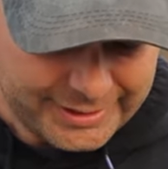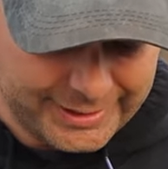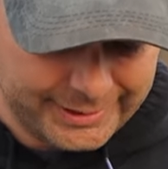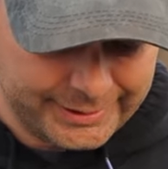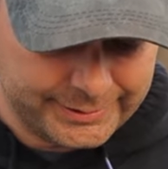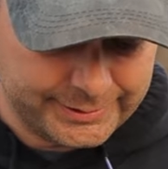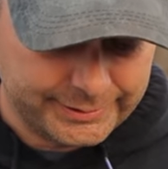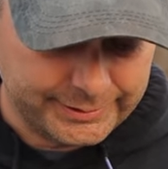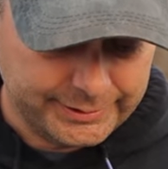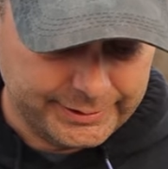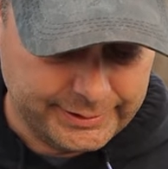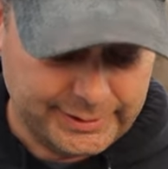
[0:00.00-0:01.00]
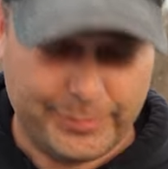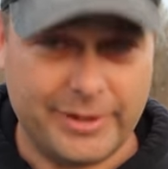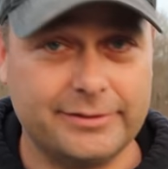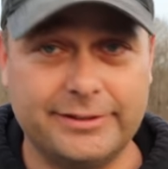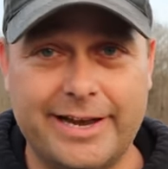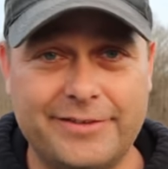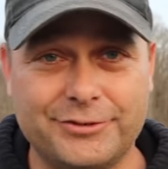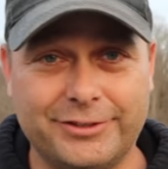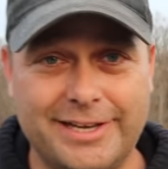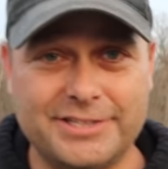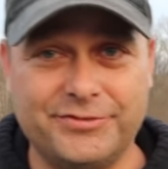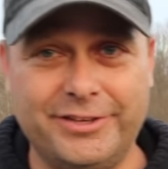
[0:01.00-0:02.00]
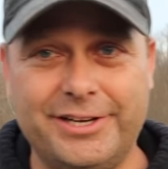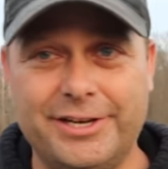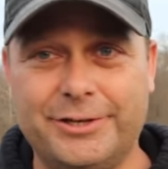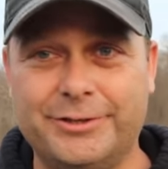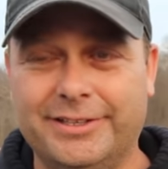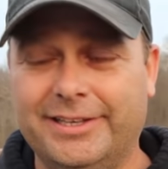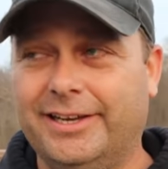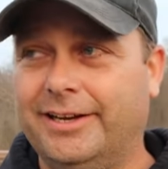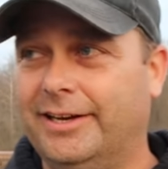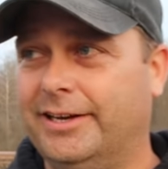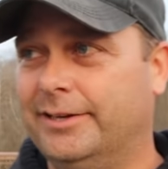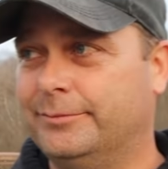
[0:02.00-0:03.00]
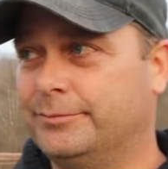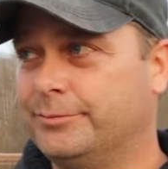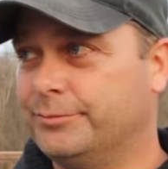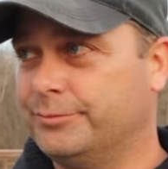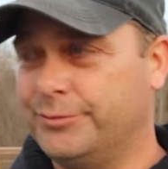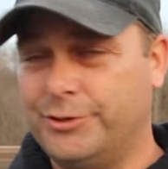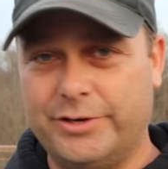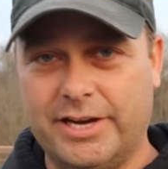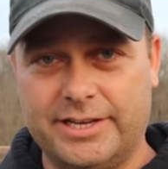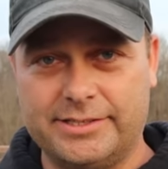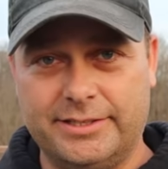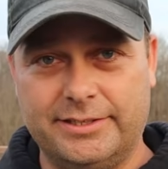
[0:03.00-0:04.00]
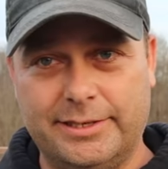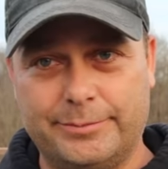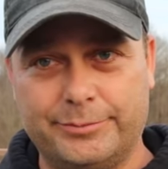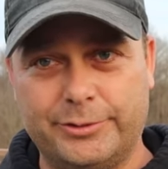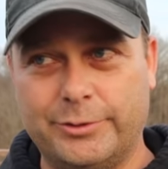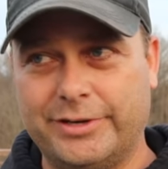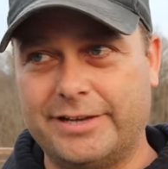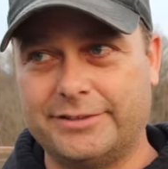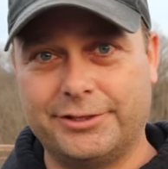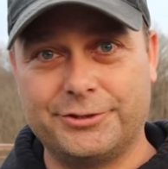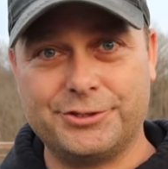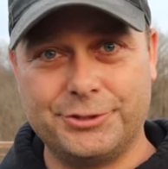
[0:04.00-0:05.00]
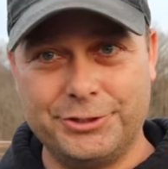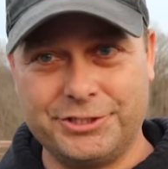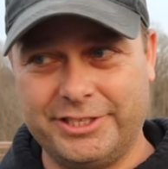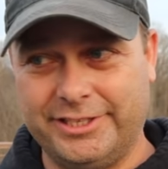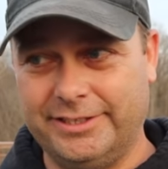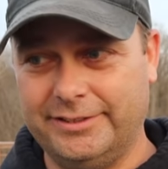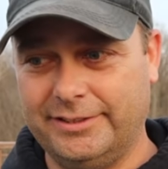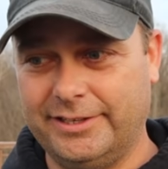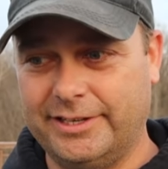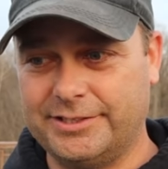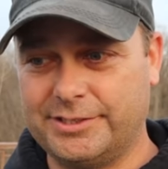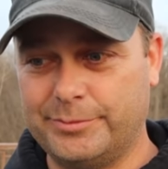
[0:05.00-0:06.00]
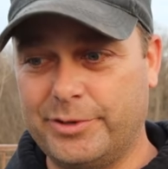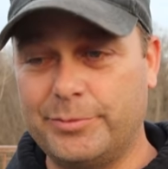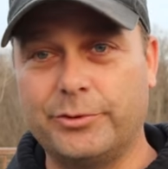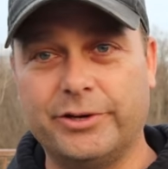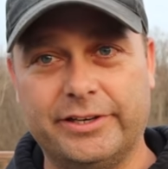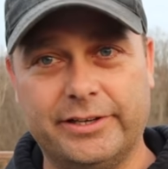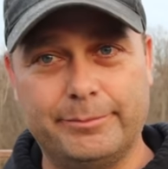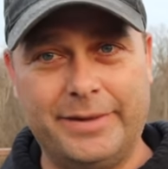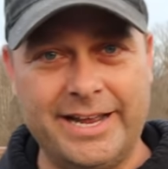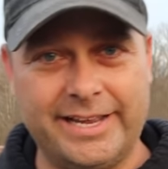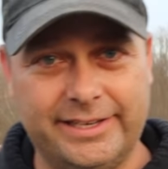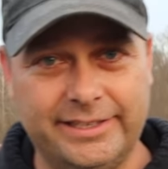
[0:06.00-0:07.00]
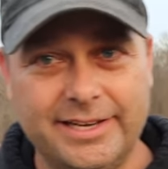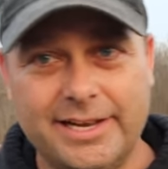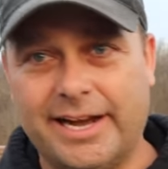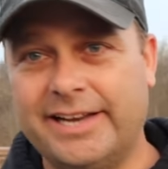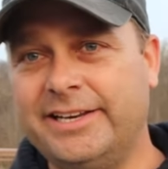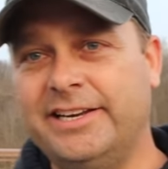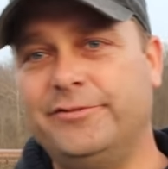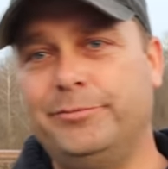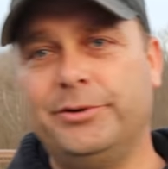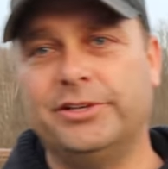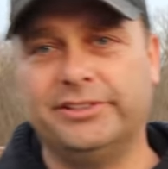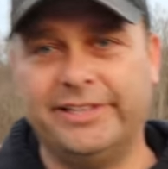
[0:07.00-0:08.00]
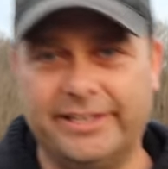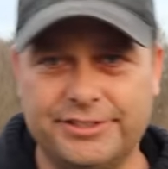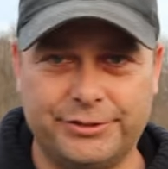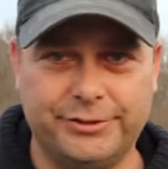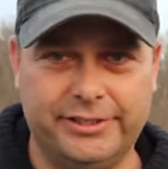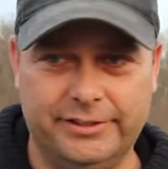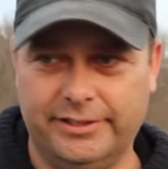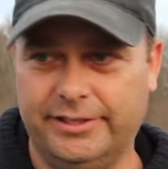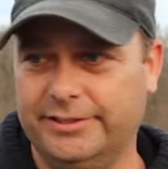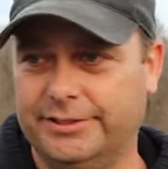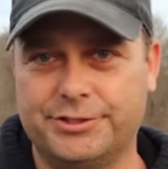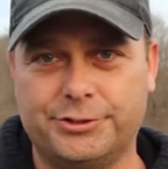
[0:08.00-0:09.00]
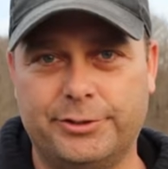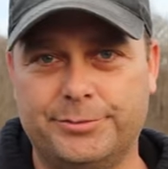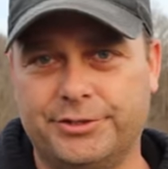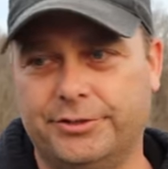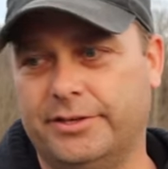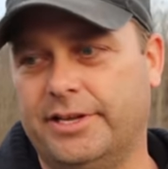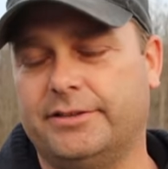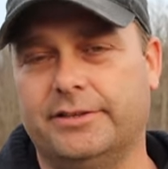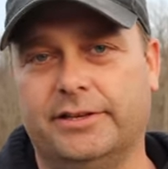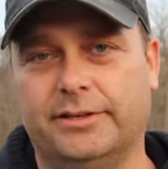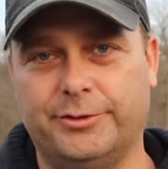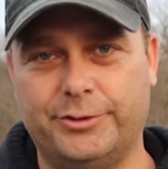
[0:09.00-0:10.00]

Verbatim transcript: And apparently after the last video, um, you guys ended up going out there searching it, and some people ended up buying it. I didn't even put a link to it in the description or nothing.